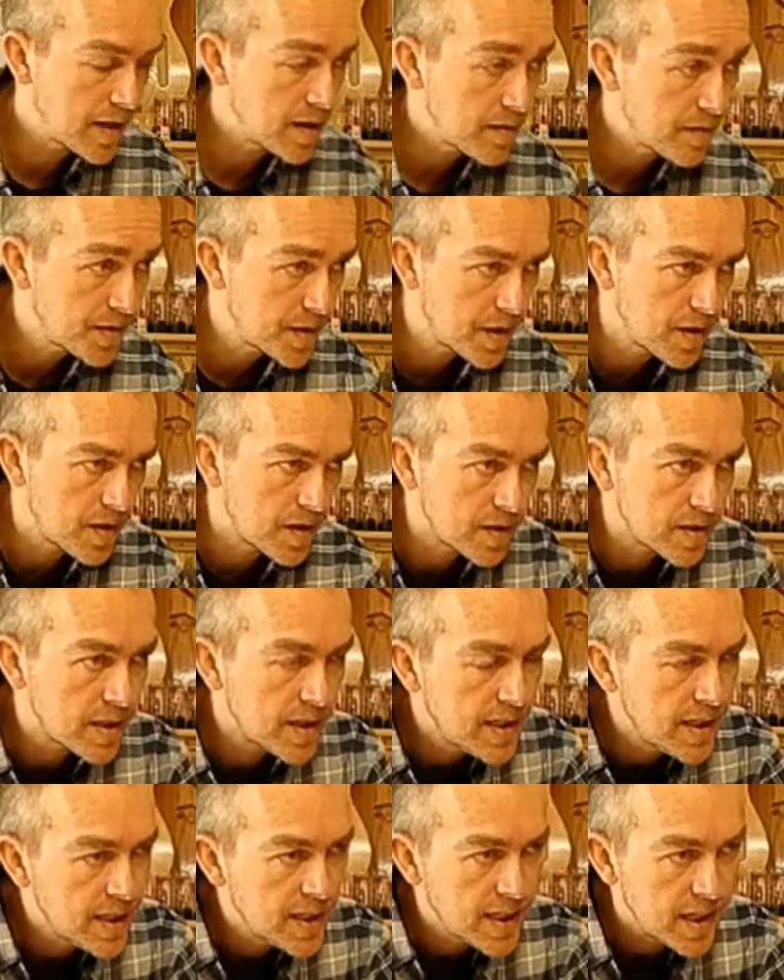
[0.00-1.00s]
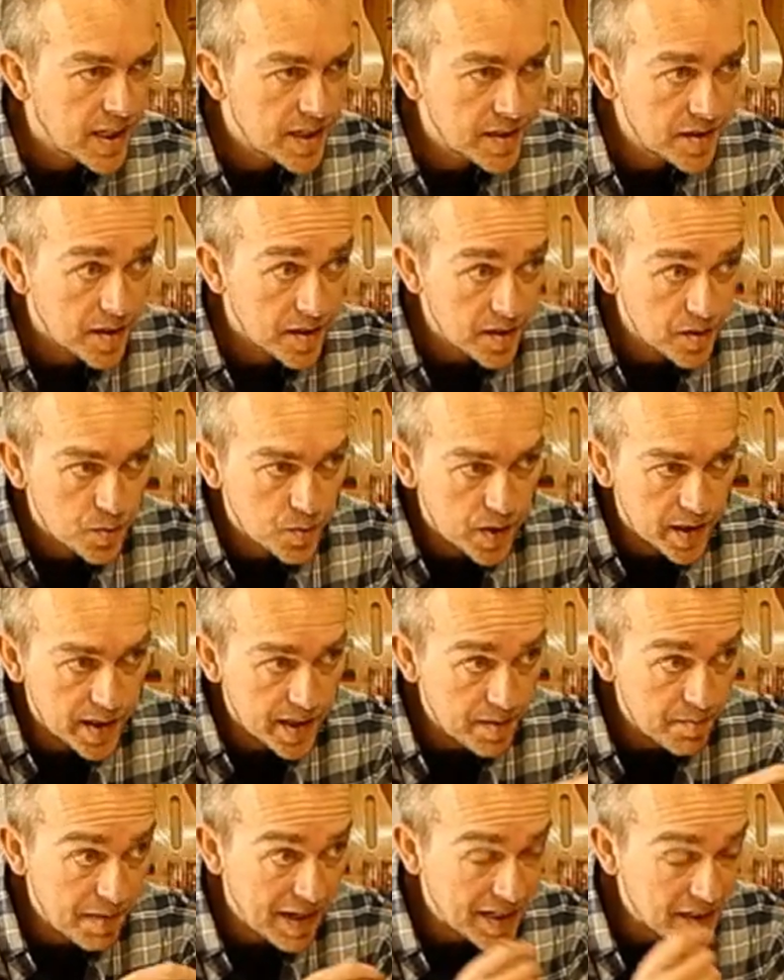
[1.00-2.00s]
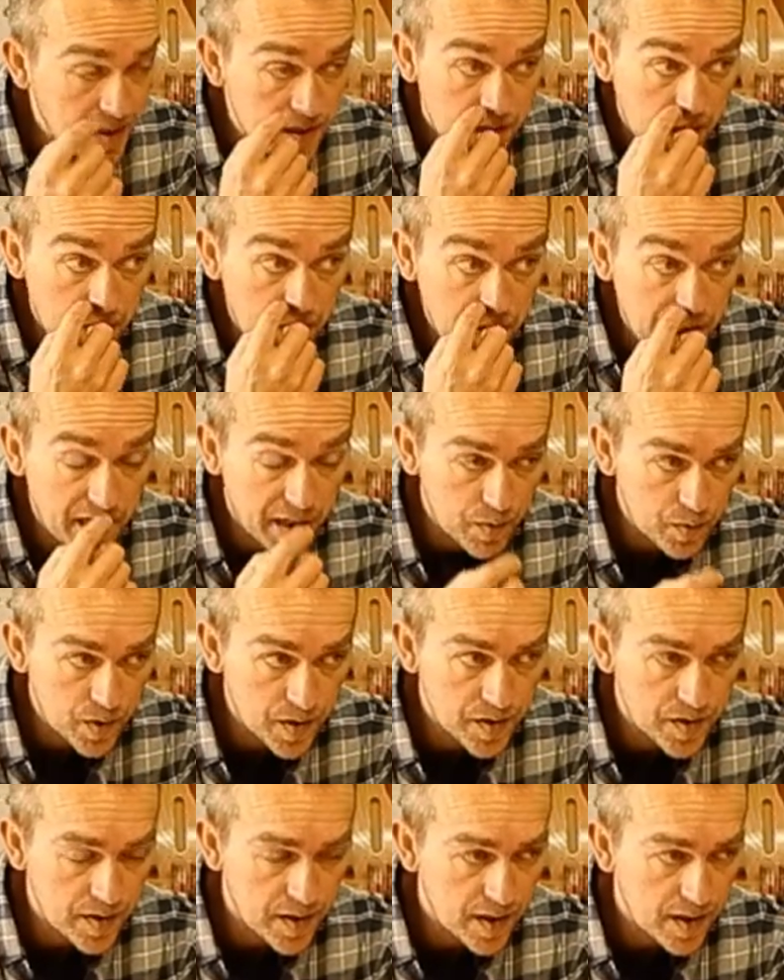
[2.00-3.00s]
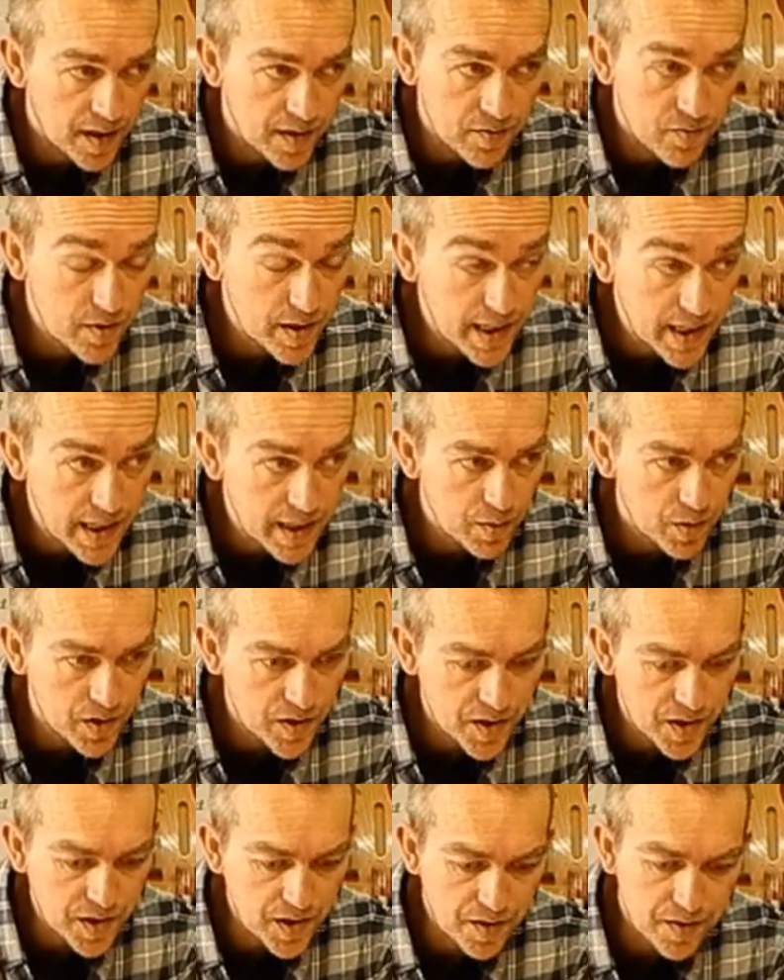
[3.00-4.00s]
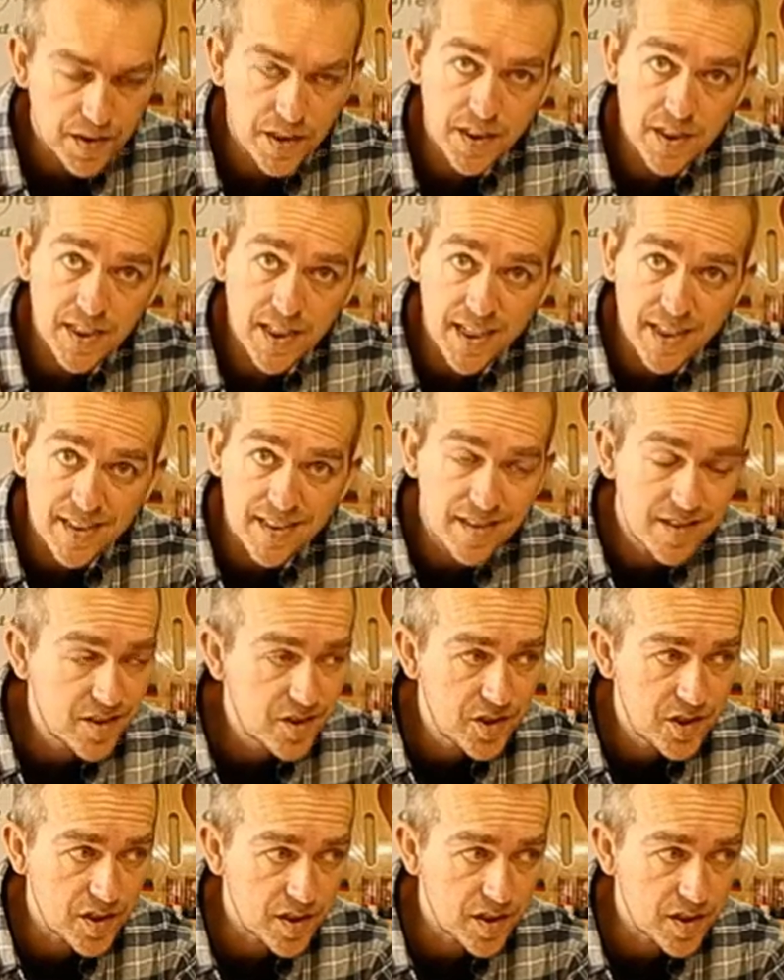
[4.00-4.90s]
and I've got another one in Mansonia wood that I really want to use because that's